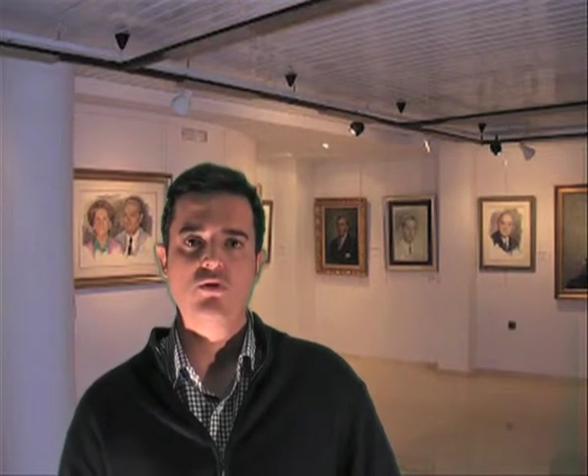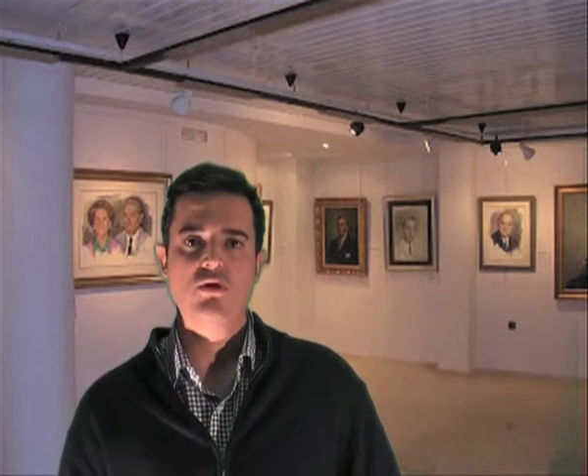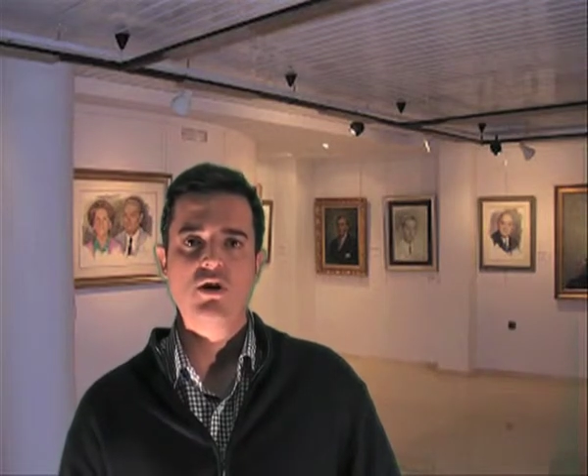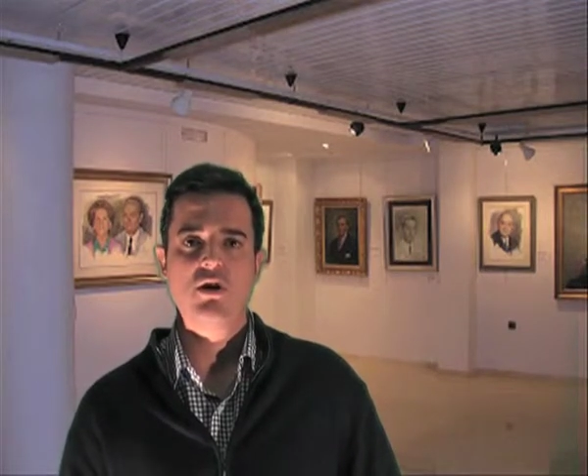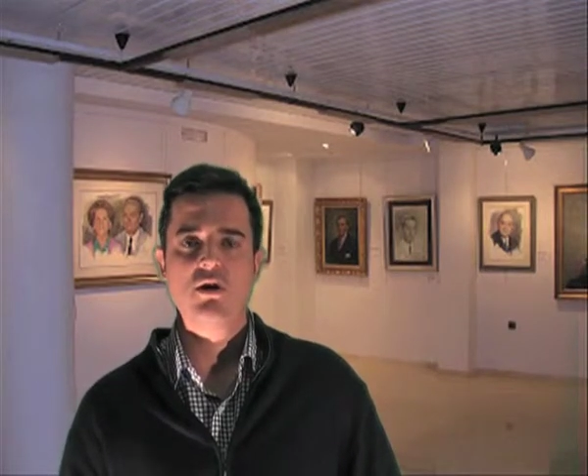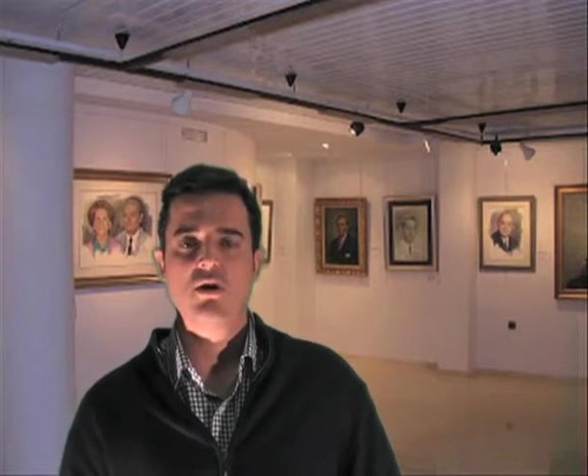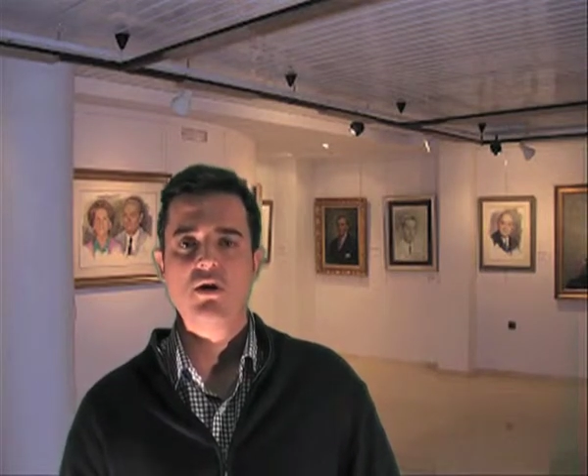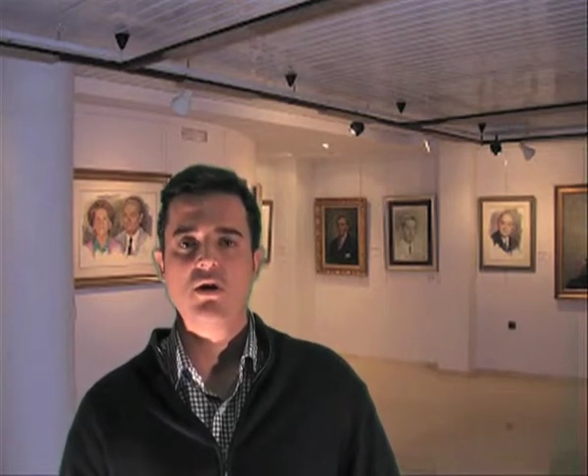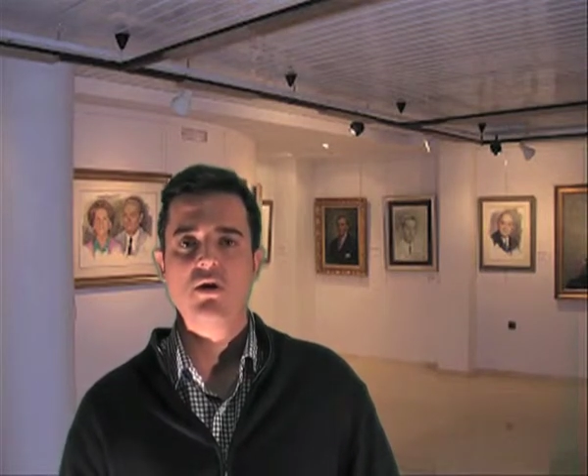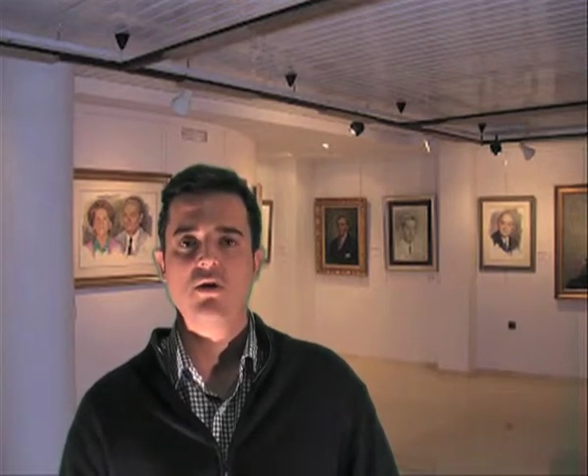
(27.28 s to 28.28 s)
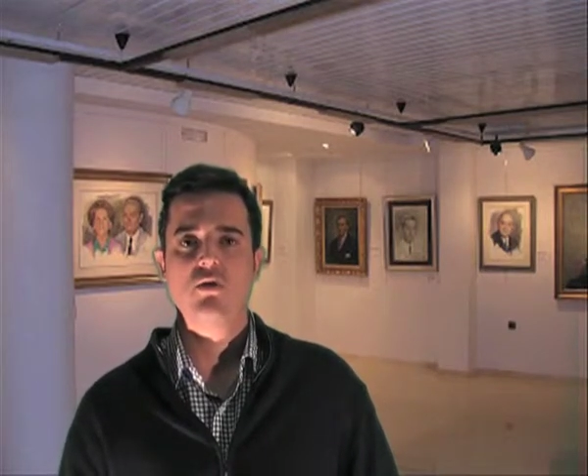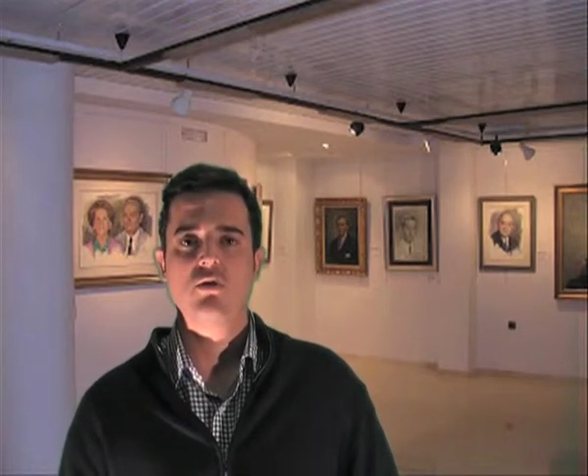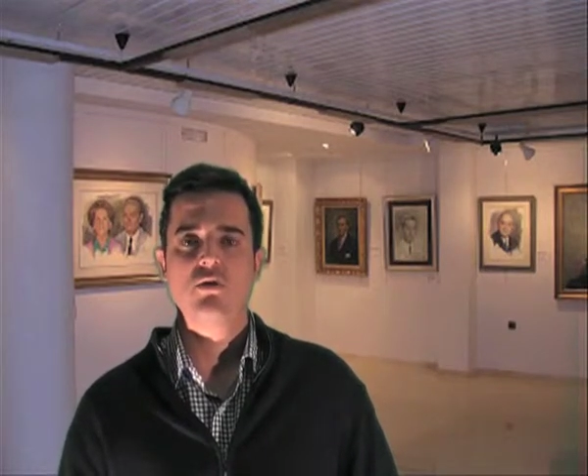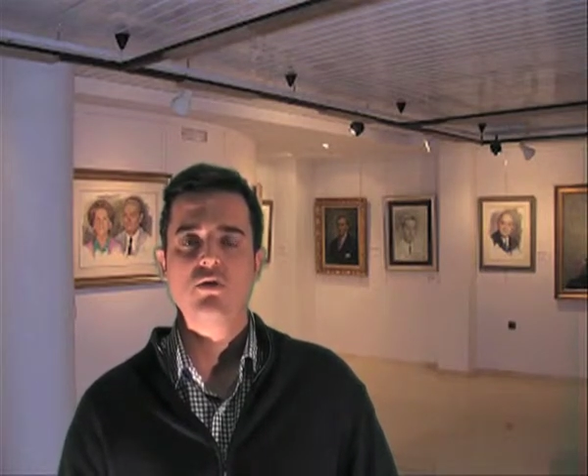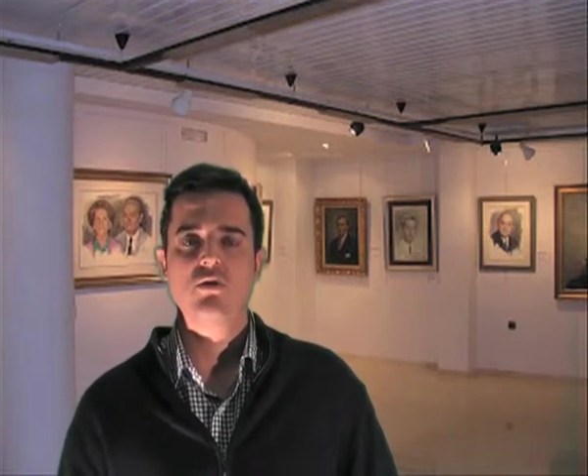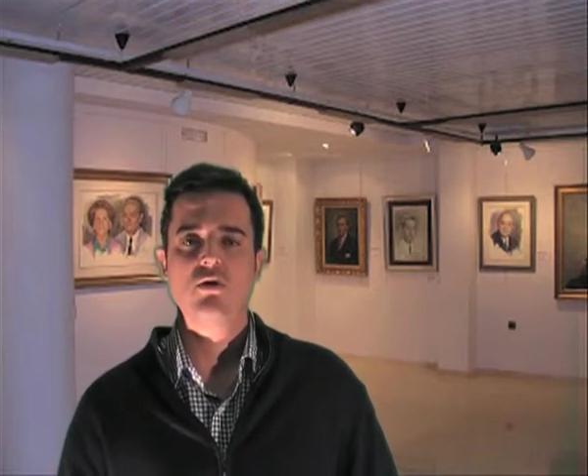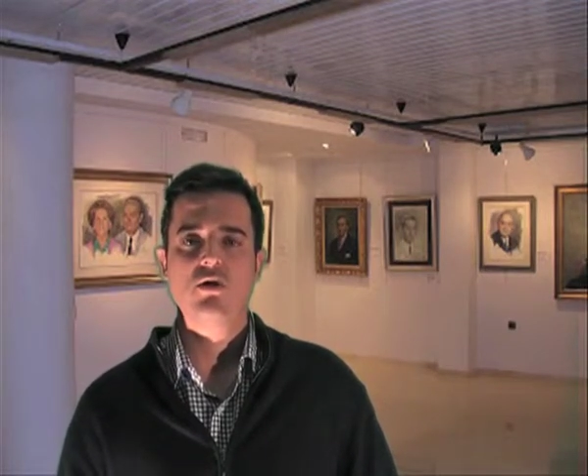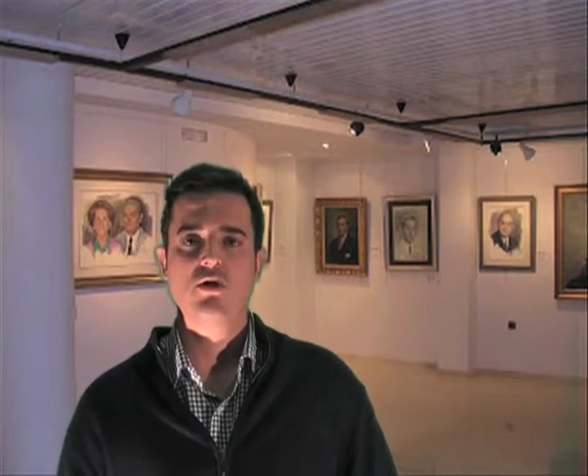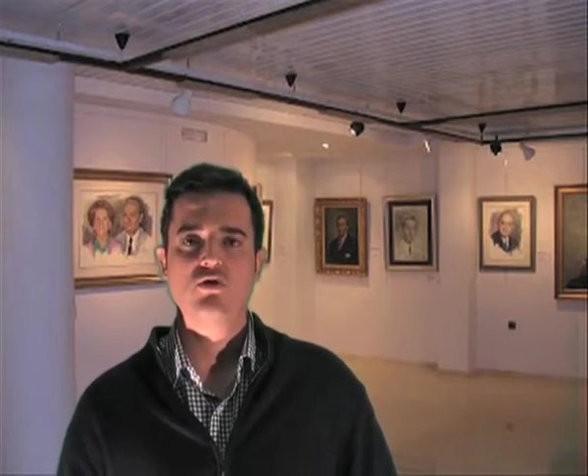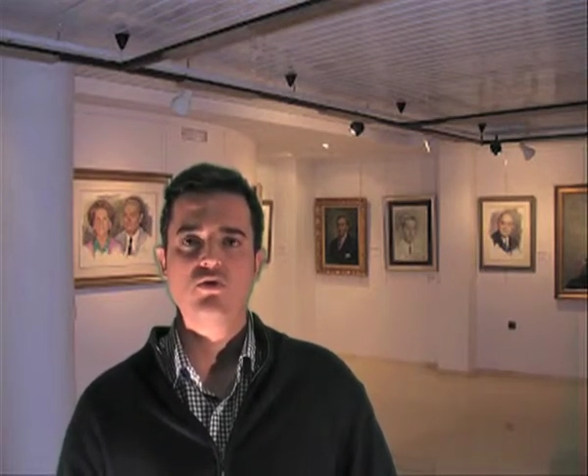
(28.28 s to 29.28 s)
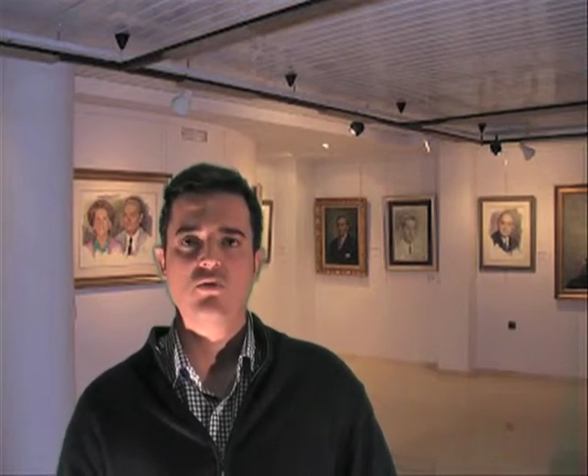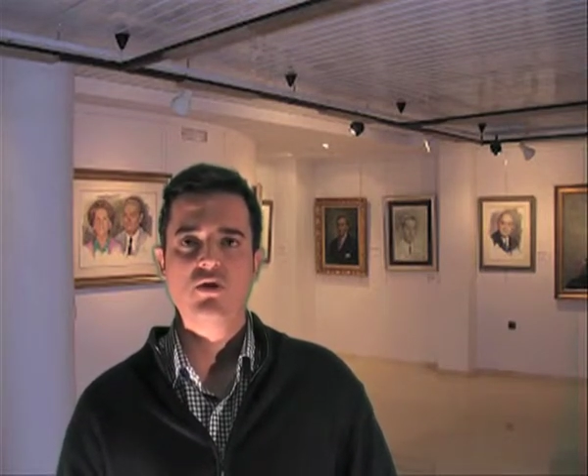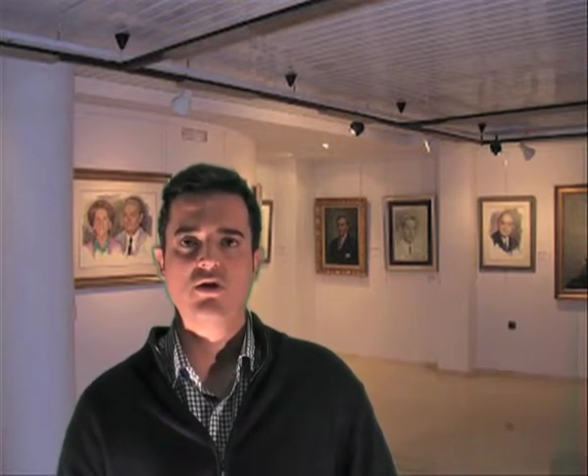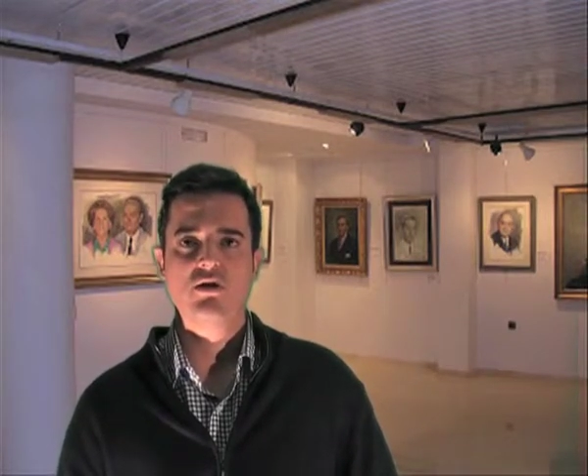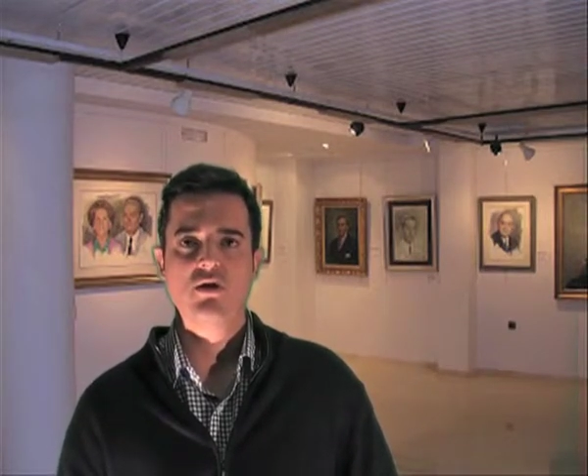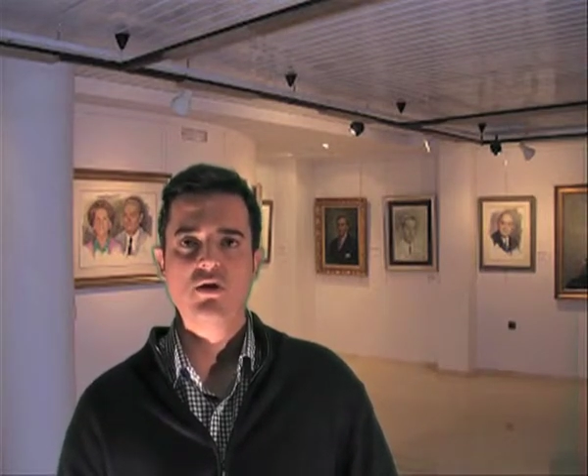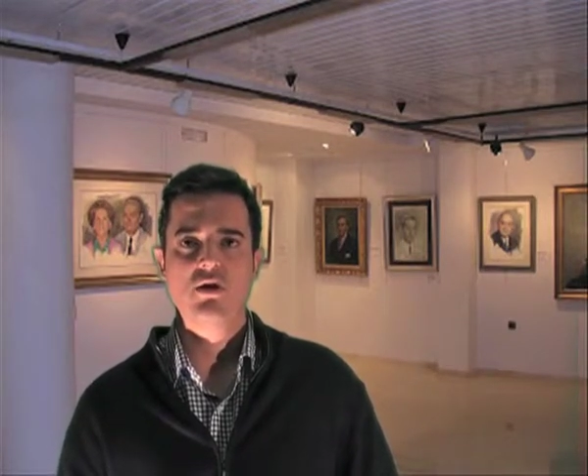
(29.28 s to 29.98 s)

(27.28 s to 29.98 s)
including 200 works